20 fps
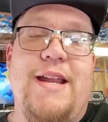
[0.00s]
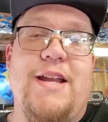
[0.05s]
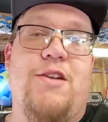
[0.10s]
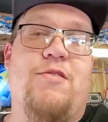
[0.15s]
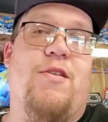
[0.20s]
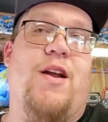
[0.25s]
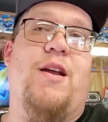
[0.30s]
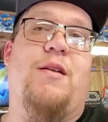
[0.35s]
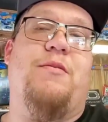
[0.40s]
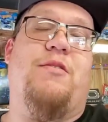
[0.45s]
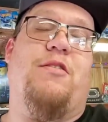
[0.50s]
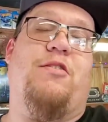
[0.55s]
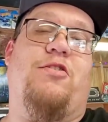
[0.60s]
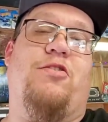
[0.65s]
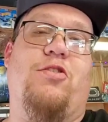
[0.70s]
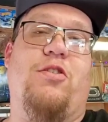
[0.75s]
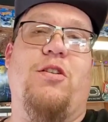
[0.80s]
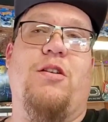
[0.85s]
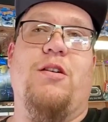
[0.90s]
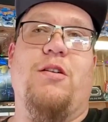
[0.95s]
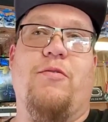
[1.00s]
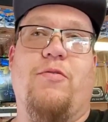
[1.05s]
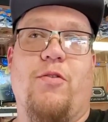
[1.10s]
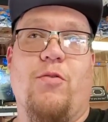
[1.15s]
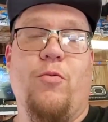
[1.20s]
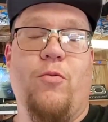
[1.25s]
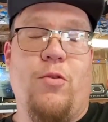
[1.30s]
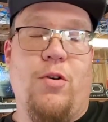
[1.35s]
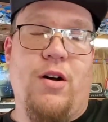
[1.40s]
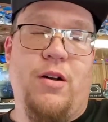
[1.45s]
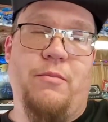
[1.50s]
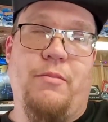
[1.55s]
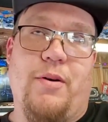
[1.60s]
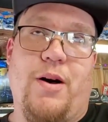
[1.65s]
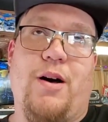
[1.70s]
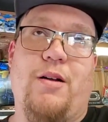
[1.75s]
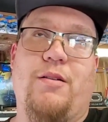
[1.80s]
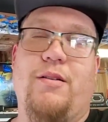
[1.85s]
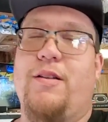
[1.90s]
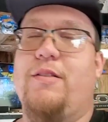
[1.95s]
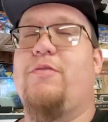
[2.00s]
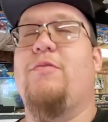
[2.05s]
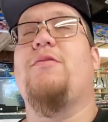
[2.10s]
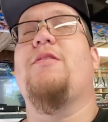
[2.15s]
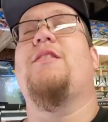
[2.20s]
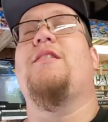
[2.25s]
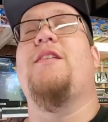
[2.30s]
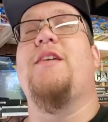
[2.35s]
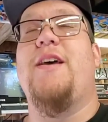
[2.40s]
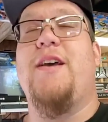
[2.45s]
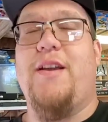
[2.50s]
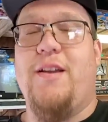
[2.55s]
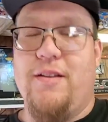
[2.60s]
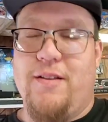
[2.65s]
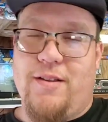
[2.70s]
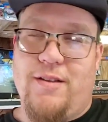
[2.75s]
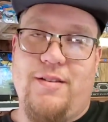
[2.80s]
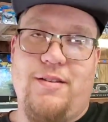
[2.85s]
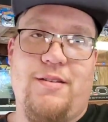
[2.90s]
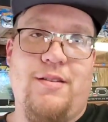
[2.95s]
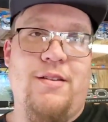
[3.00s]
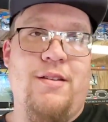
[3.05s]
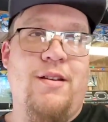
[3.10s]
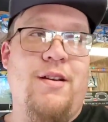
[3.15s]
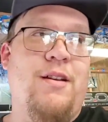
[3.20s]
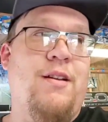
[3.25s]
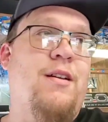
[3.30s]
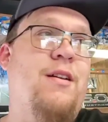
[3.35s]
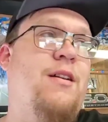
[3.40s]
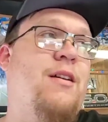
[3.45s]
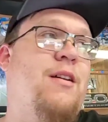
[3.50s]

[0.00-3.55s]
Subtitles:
80 grams of sugar for one bottle. It's ridiculous.